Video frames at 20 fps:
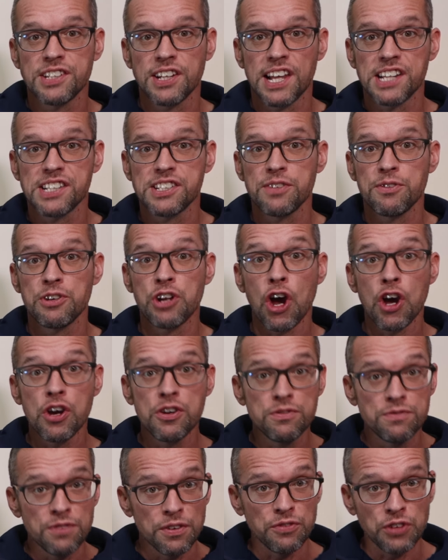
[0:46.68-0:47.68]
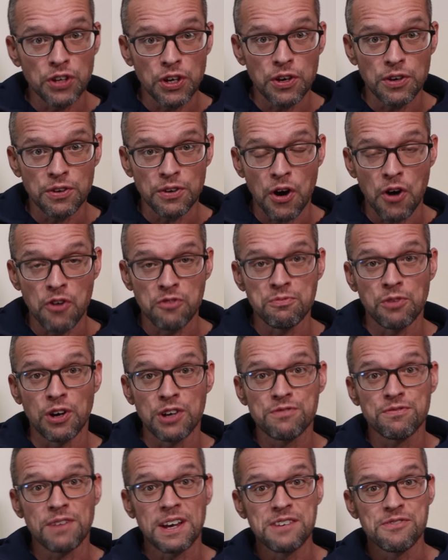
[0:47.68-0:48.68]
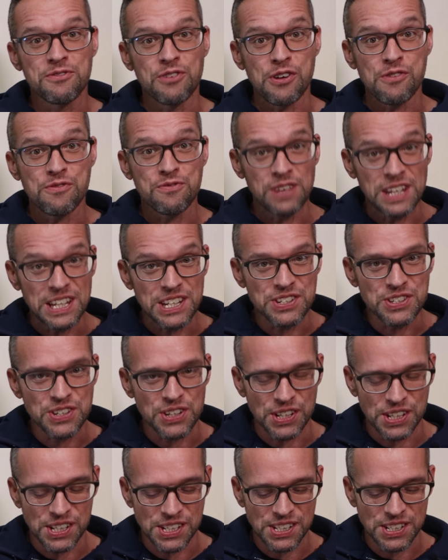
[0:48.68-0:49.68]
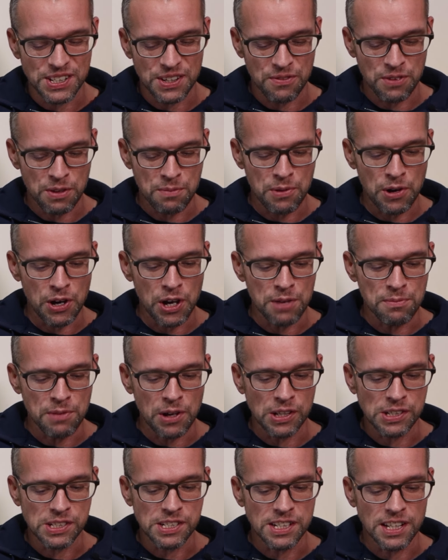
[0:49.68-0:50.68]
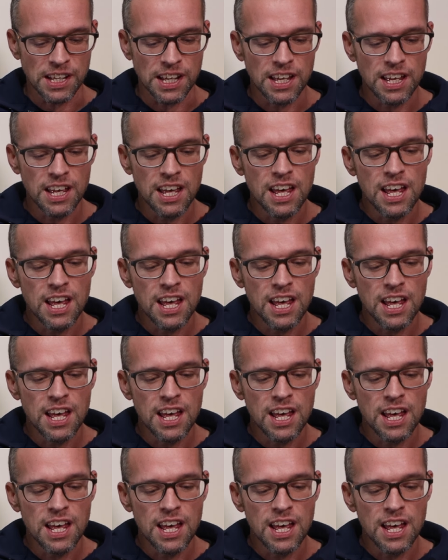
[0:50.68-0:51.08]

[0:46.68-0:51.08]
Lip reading: so let's do an overview of my favourite features of the BioMaster.